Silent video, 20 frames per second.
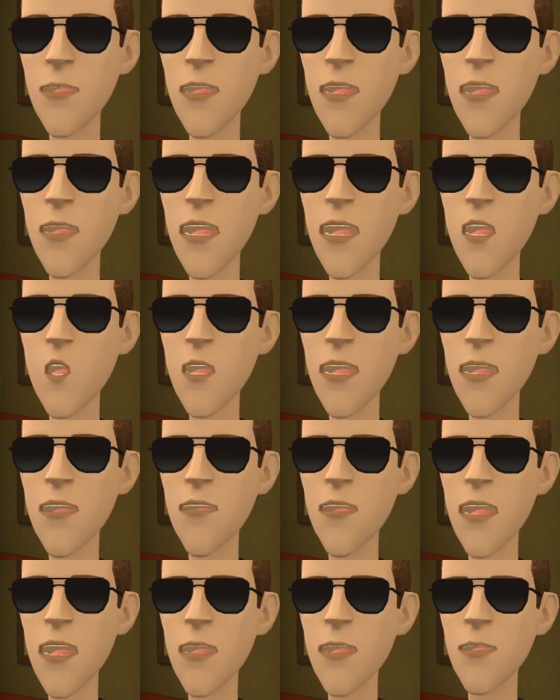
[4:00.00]
I gain
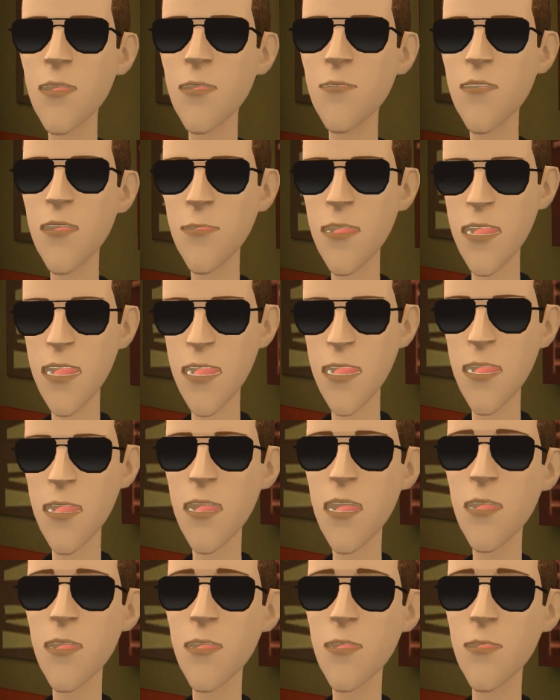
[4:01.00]
intuitive insight from the
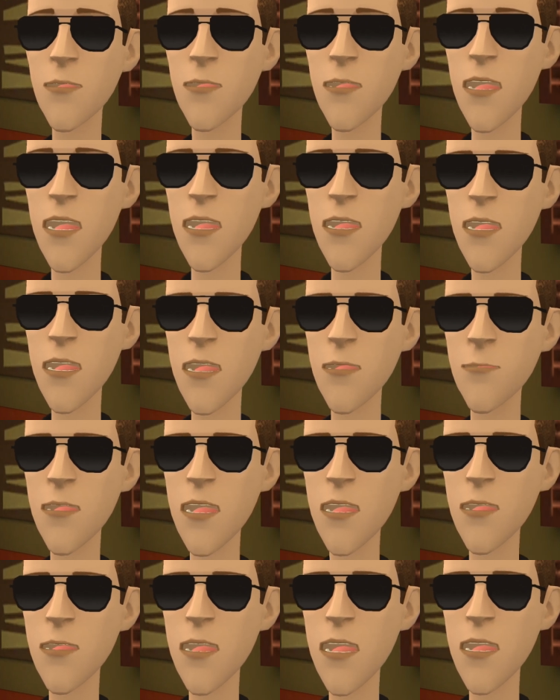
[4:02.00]
things that I see taking
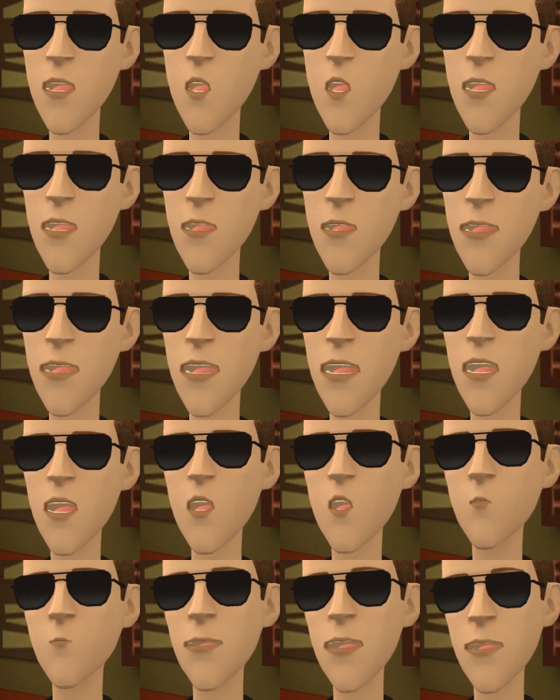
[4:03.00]
place in the world
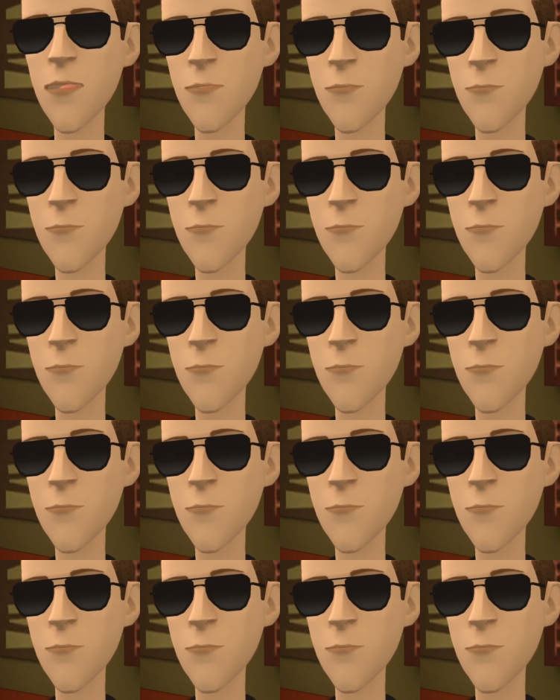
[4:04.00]
around me,